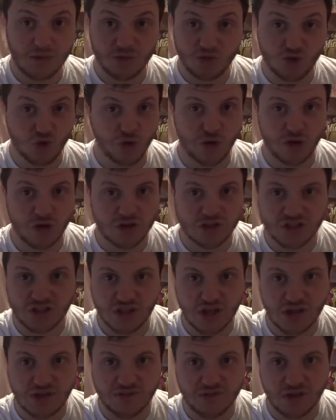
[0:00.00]
Joy-Con, so
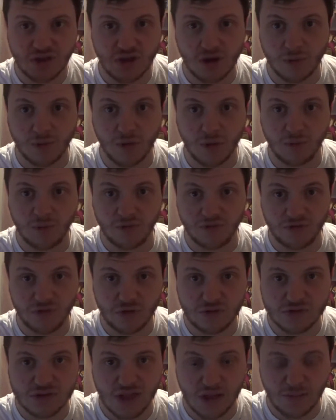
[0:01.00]
I haven't got a problem with
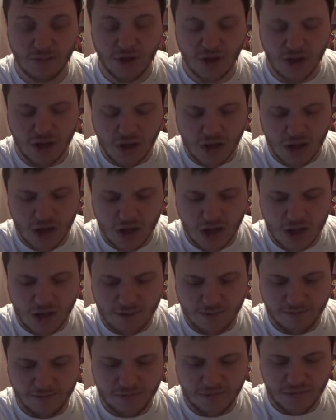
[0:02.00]
using
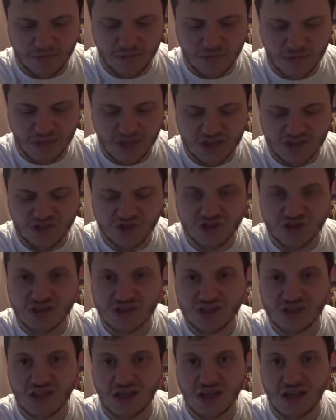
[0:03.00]
them. It's
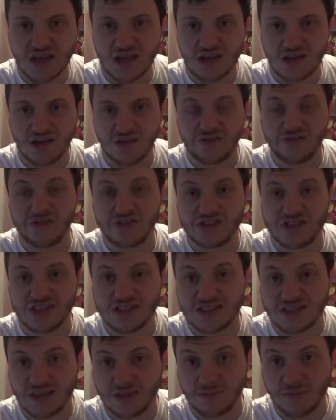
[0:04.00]
just that, obviously,
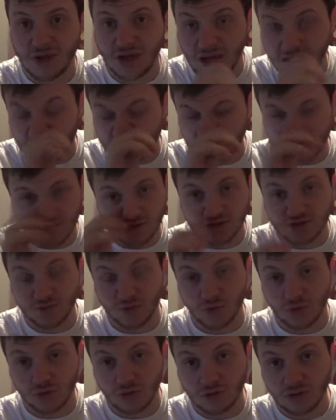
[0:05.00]
as I said, my hands are too
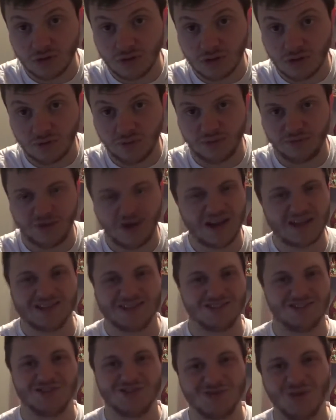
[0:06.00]
small. I mean, my hands
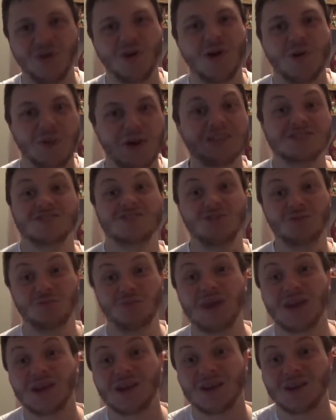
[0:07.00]
are too small. My hands are too
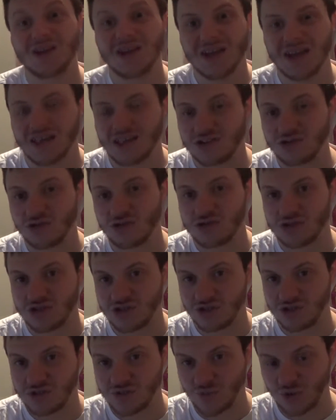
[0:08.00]
big, and the controllers are
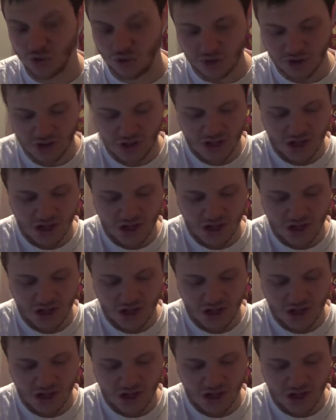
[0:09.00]
too small.